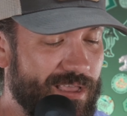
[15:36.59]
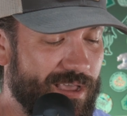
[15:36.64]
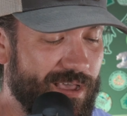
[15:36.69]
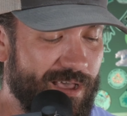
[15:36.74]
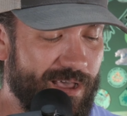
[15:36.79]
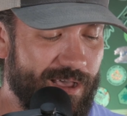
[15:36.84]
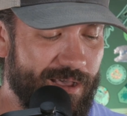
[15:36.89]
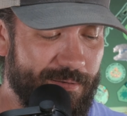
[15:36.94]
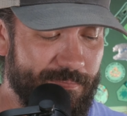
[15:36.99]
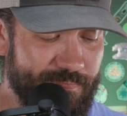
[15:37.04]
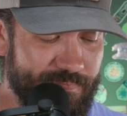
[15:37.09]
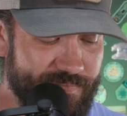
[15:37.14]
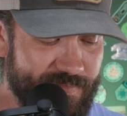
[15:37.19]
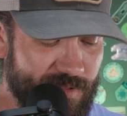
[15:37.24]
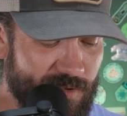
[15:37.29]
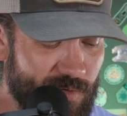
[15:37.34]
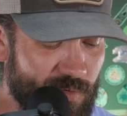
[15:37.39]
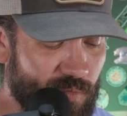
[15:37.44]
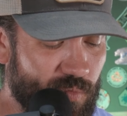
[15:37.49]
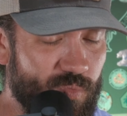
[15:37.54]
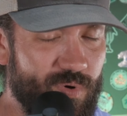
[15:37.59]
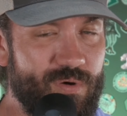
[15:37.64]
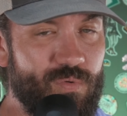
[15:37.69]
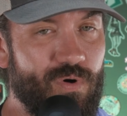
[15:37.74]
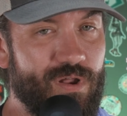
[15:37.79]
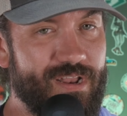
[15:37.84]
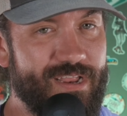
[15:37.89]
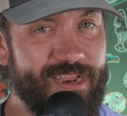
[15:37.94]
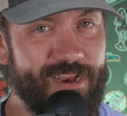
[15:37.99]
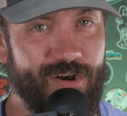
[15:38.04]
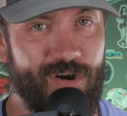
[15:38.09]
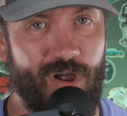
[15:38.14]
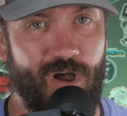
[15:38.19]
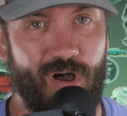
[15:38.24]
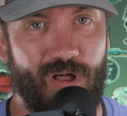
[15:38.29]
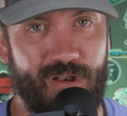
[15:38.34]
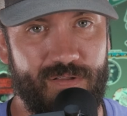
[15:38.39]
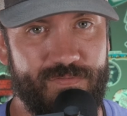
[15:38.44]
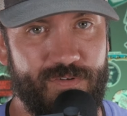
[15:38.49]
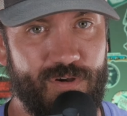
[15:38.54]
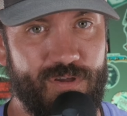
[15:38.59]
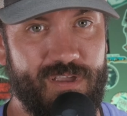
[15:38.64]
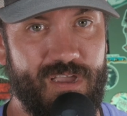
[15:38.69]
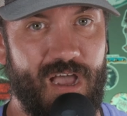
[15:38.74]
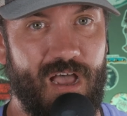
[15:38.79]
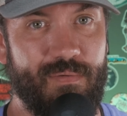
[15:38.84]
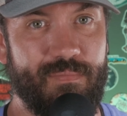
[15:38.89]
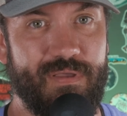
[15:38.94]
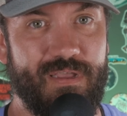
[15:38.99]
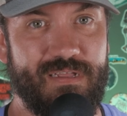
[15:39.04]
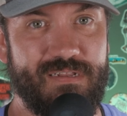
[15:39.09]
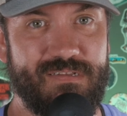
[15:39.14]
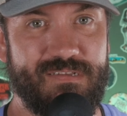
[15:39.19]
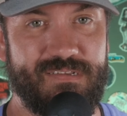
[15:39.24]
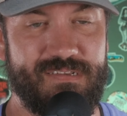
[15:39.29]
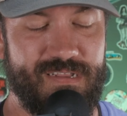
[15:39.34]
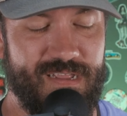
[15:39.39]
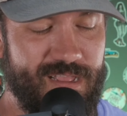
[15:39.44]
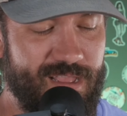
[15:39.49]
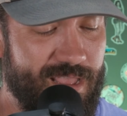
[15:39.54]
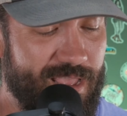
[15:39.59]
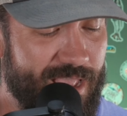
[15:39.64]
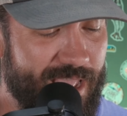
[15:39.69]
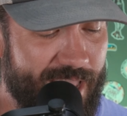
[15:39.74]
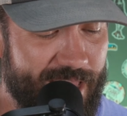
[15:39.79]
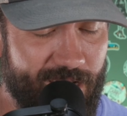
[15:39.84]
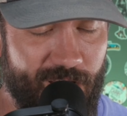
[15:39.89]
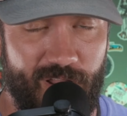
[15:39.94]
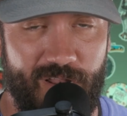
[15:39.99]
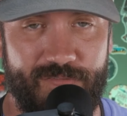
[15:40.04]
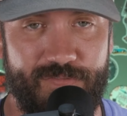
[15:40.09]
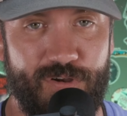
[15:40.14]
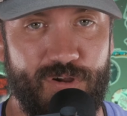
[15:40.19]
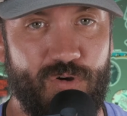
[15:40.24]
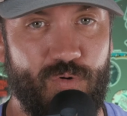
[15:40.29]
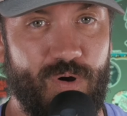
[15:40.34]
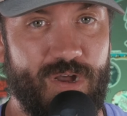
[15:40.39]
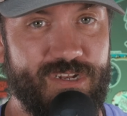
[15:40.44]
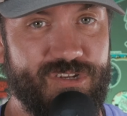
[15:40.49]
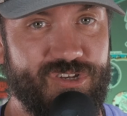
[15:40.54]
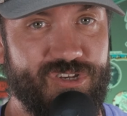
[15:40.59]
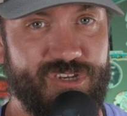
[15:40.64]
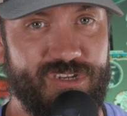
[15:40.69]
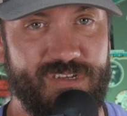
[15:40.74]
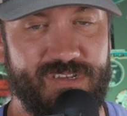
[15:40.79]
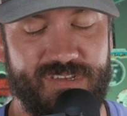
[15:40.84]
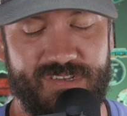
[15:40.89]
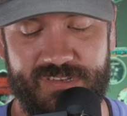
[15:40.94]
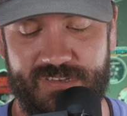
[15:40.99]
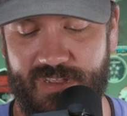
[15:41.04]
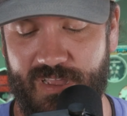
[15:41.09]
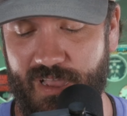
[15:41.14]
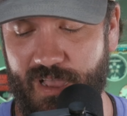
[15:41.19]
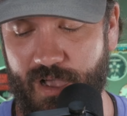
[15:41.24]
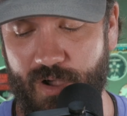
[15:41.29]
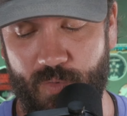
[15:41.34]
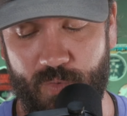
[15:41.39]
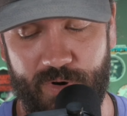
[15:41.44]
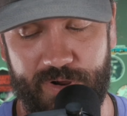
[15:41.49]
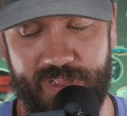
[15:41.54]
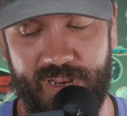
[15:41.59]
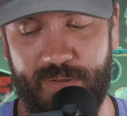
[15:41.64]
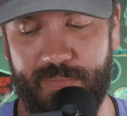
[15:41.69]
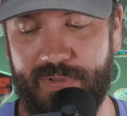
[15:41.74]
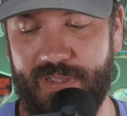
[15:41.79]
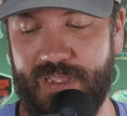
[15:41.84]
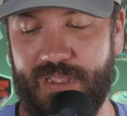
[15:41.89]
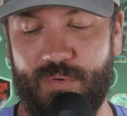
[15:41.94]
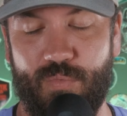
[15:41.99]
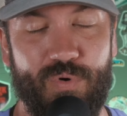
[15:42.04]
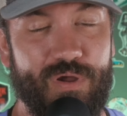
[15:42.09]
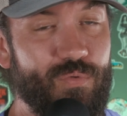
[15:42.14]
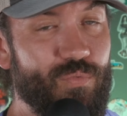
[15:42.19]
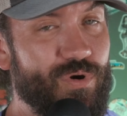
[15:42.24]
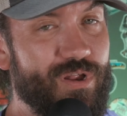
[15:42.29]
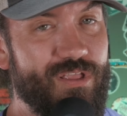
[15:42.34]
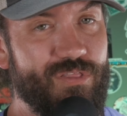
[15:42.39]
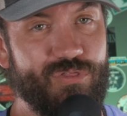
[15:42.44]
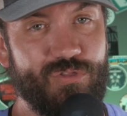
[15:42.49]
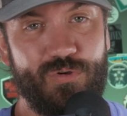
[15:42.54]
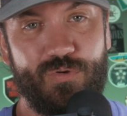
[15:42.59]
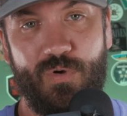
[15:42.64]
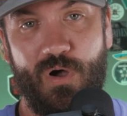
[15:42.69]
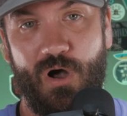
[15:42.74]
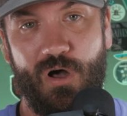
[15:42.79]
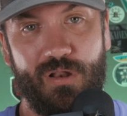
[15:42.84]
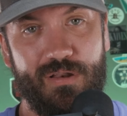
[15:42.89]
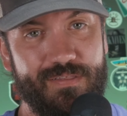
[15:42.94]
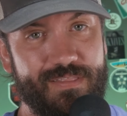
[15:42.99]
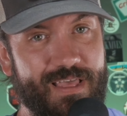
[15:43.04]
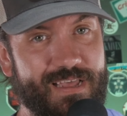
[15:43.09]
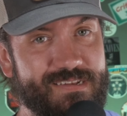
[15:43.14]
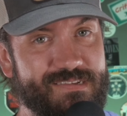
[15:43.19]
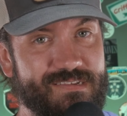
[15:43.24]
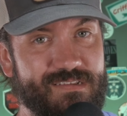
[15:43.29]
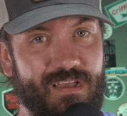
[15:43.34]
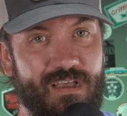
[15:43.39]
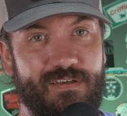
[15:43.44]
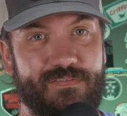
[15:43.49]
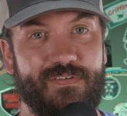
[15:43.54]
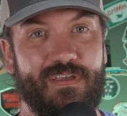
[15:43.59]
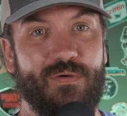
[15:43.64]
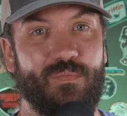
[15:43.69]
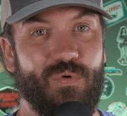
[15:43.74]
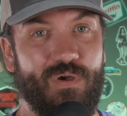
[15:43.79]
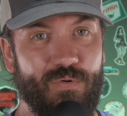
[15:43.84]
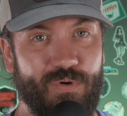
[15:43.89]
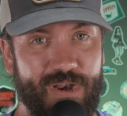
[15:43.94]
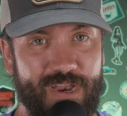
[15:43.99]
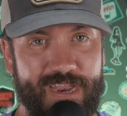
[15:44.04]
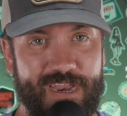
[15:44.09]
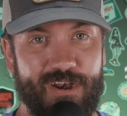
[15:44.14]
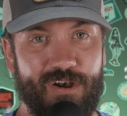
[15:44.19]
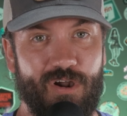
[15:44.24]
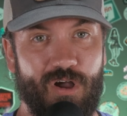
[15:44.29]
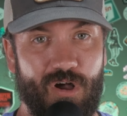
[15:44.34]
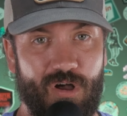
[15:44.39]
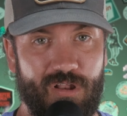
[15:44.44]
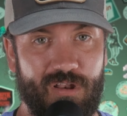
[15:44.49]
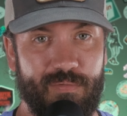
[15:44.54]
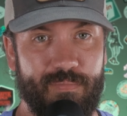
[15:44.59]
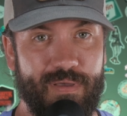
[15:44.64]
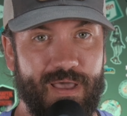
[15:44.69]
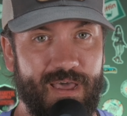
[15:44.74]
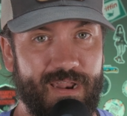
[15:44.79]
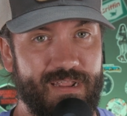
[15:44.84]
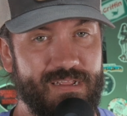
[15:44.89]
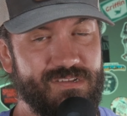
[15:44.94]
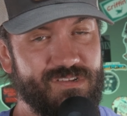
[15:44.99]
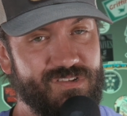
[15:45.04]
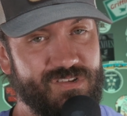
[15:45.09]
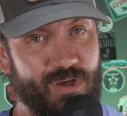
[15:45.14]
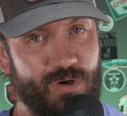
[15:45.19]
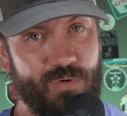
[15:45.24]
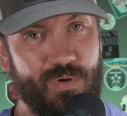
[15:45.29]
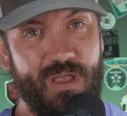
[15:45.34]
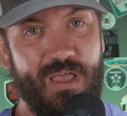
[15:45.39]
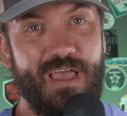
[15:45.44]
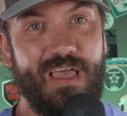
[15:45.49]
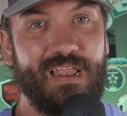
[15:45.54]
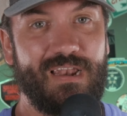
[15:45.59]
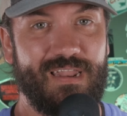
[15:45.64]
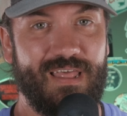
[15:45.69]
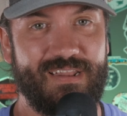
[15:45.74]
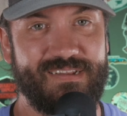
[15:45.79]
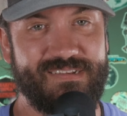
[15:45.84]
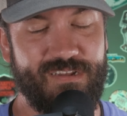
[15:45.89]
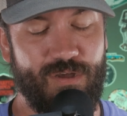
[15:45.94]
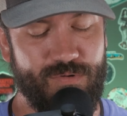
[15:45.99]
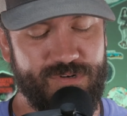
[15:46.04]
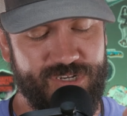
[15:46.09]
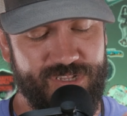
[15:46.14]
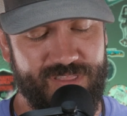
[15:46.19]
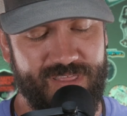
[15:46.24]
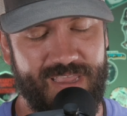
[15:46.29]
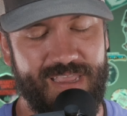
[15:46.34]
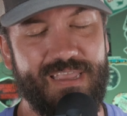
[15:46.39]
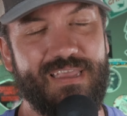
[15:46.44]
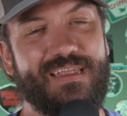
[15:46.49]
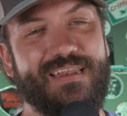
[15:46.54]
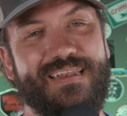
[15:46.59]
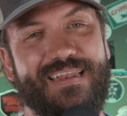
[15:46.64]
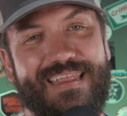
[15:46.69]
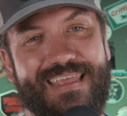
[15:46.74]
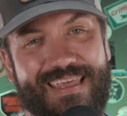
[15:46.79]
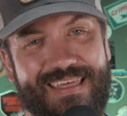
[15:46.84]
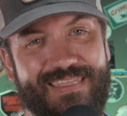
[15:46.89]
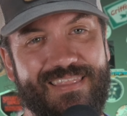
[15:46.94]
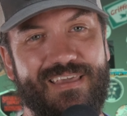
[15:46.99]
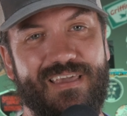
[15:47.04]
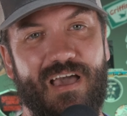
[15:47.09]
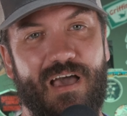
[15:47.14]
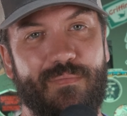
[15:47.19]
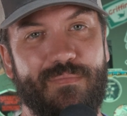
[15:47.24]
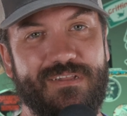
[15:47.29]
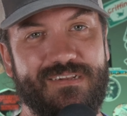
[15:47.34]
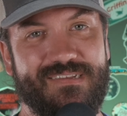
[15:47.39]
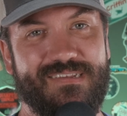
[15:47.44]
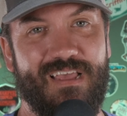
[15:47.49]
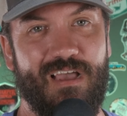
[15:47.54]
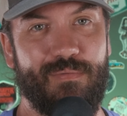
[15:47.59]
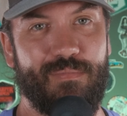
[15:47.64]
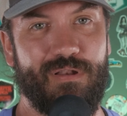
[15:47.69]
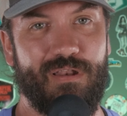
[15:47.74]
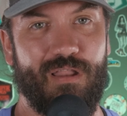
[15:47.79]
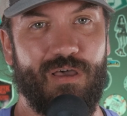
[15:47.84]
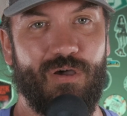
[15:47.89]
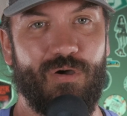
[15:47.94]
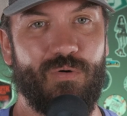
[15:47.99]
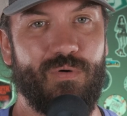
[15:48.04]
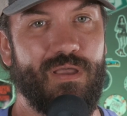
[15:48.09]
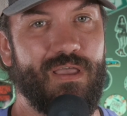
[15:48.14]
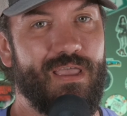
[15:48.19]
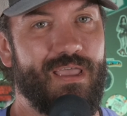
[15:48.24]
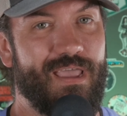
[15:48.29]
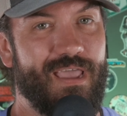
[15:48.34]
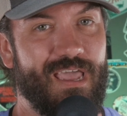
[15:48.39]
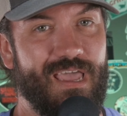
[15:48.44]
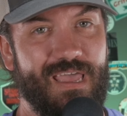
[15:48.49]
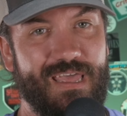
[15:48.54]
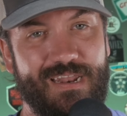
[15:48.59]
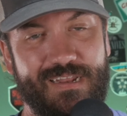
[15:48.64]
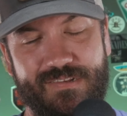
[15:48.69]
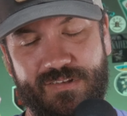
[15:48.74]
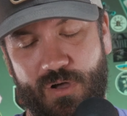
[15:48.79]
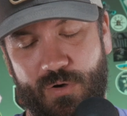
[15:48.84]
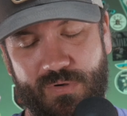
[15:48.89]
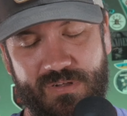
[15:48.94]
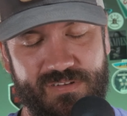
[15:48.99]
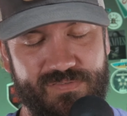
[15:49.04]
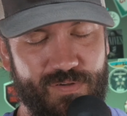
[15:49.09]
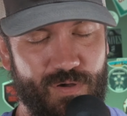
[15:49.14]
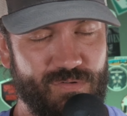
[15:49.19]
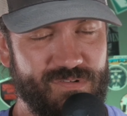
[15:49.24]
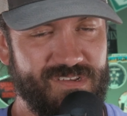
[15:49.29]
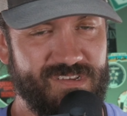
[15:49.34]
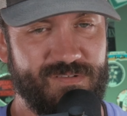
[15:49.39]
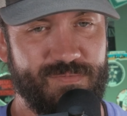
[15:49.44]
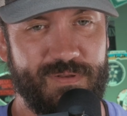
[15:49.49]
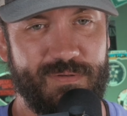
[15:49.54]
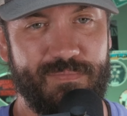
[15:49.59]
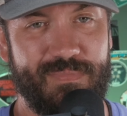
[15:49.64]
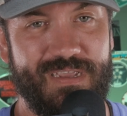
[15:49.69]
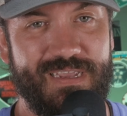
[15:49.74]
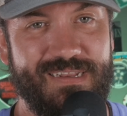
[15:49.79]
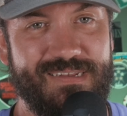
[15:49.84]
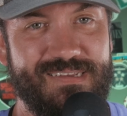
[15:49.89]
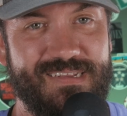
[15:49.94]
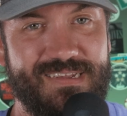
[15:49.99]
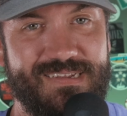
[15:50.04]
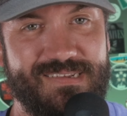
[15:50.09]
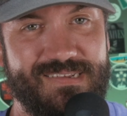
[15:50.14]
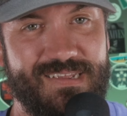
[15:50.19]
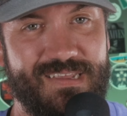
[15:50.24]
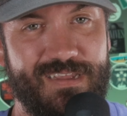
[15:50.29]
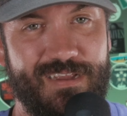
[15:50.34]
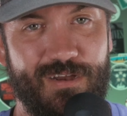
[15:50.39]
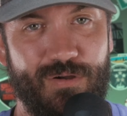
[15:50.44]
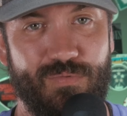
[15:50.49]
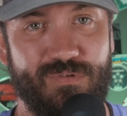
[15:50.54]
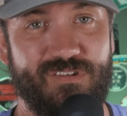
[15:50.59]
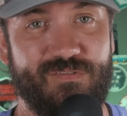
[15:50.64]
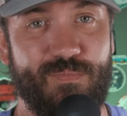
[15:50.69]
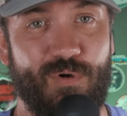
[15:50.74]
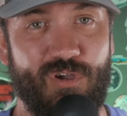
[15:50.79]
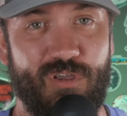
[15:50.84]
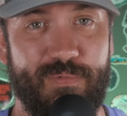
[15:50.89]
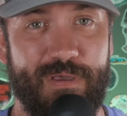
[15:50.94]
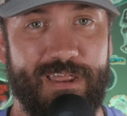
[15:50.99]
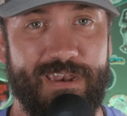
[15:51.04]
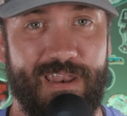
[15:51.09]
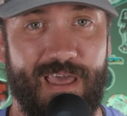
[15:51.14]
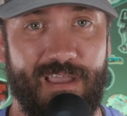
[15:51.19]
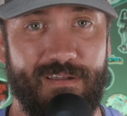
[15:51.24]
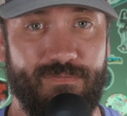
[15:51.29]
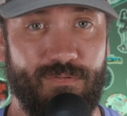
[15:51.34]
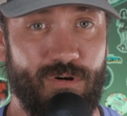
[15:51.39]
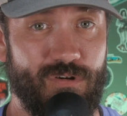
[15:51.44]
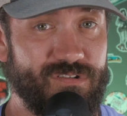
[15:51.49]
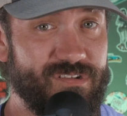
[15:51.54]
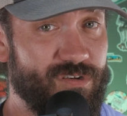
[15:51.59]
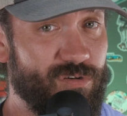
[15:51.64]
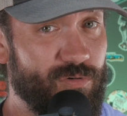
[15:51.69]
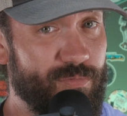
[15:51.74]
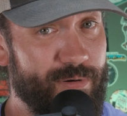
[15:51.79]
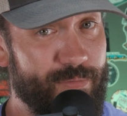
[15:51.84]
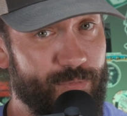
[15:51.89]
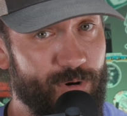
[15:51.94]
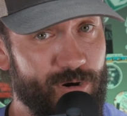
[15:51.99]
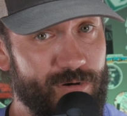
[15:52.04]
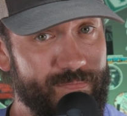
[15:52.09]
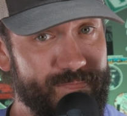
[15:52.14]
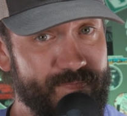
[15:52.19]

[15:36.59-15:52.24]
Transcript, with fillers: Um, we want to hear all of your comments and all of your questions. Uh, we're going to be, we read through all of that stuff and we want to hear all about it. So let us know what you think in the comments down below. And as always, folks, it's been me, TC, here with Smoky Mountain Knife Works. And remember,